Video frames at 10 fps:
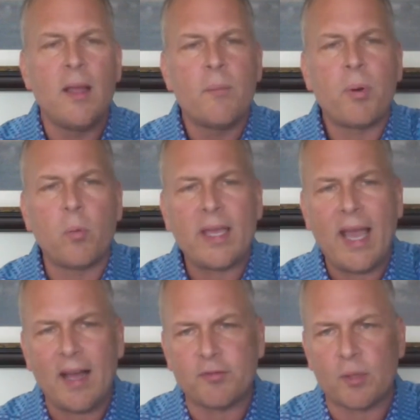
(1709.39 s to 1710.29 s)
but we
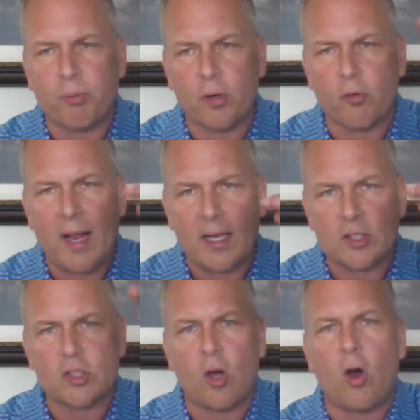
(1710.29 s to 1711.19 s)
have to
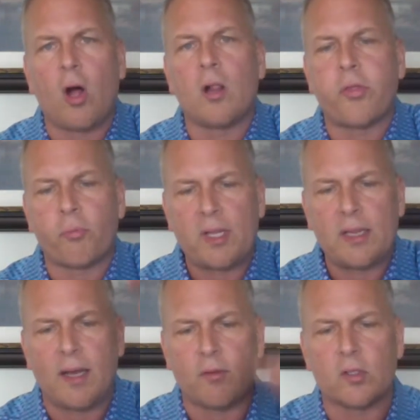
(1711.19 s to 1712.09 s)
progress to all three
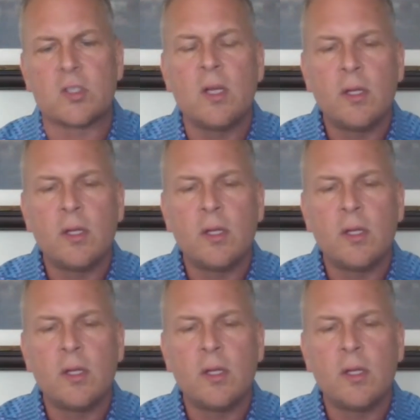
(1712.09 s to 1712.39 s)
levels.